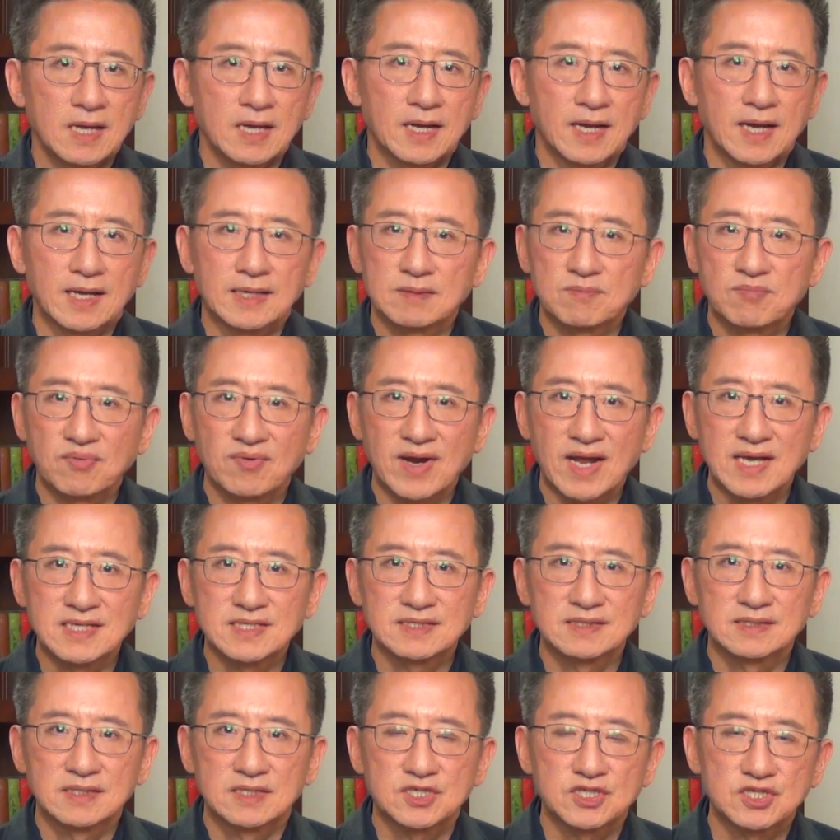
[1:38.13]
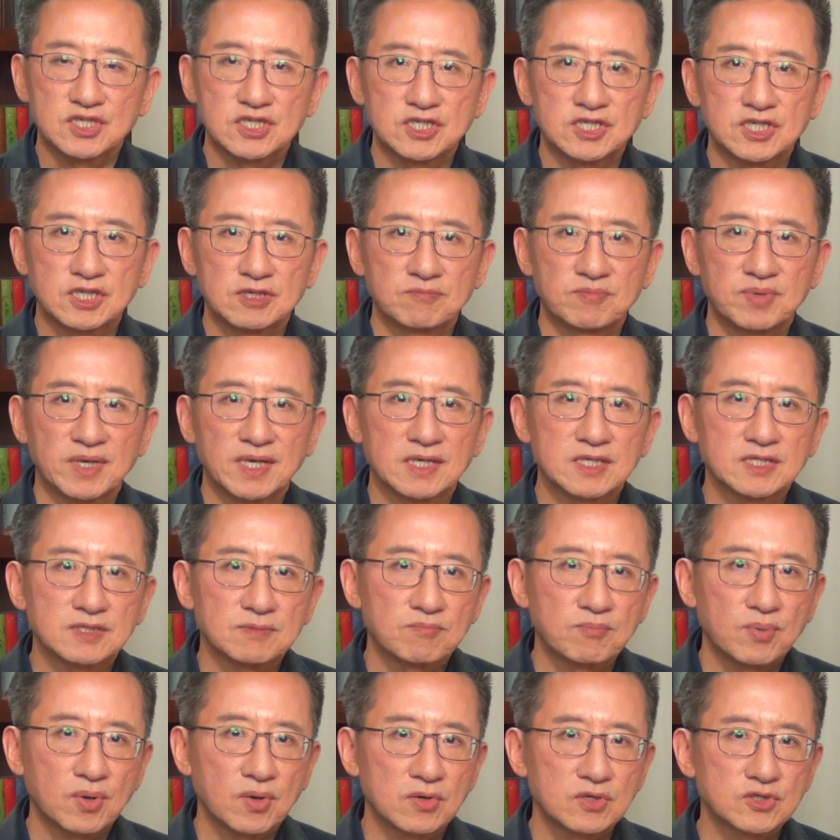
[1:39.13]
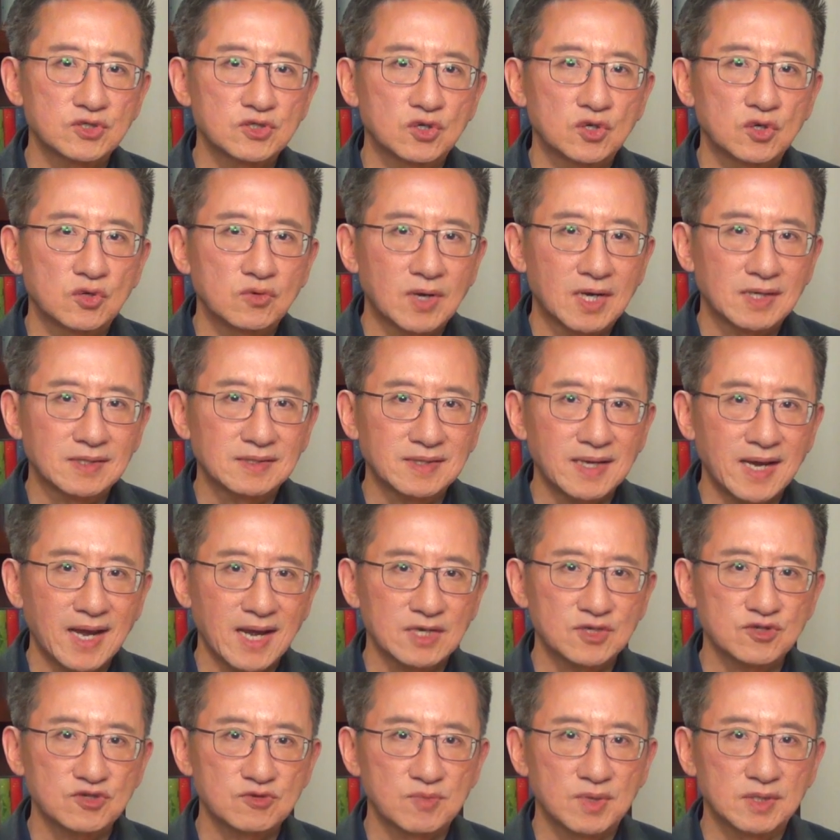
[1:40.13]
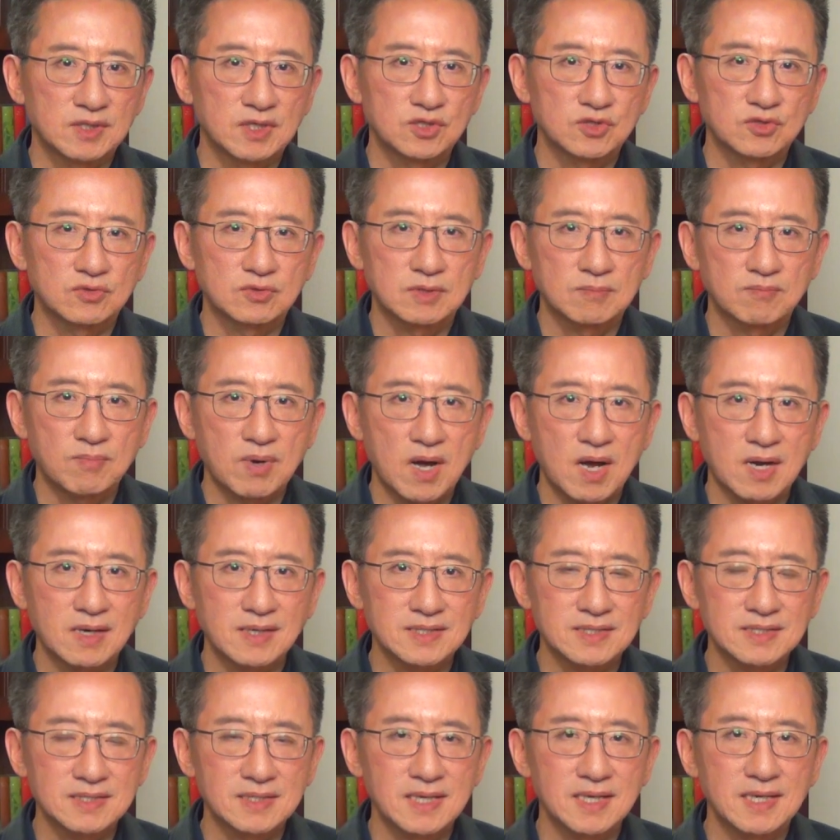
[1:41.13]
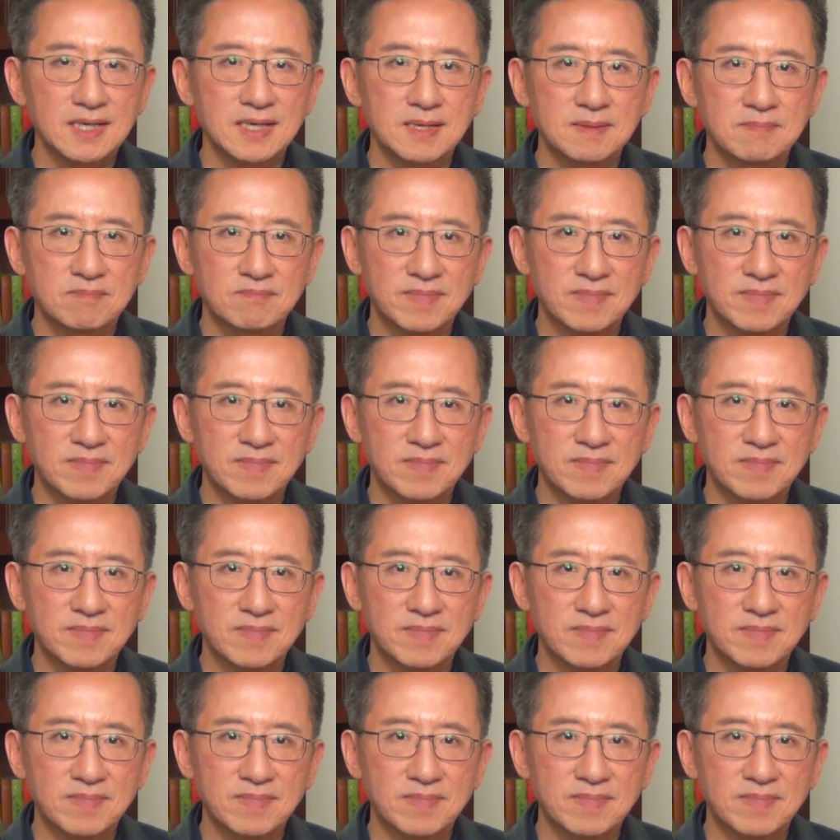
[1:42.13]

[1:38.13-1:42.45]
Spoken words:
And President Xi Jinping's personal attachment to the policy